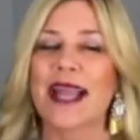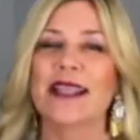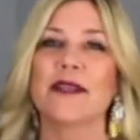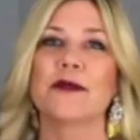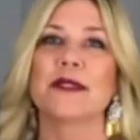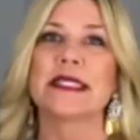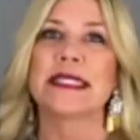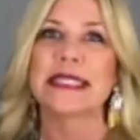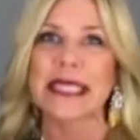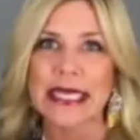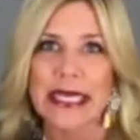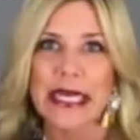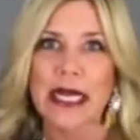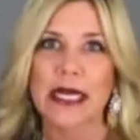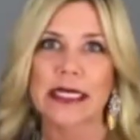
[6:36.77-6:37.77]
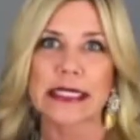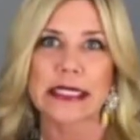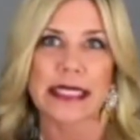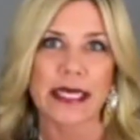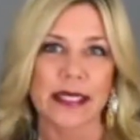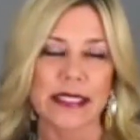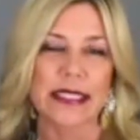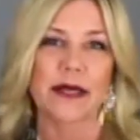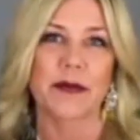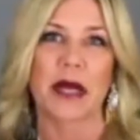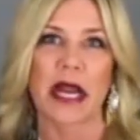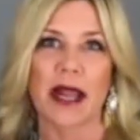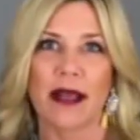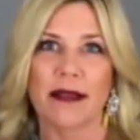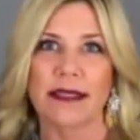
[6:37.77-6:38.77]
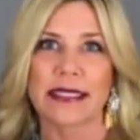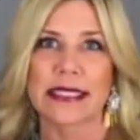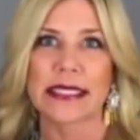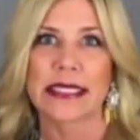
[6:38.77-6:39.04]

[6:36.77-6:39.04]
and you'll see it on sale somewhere else.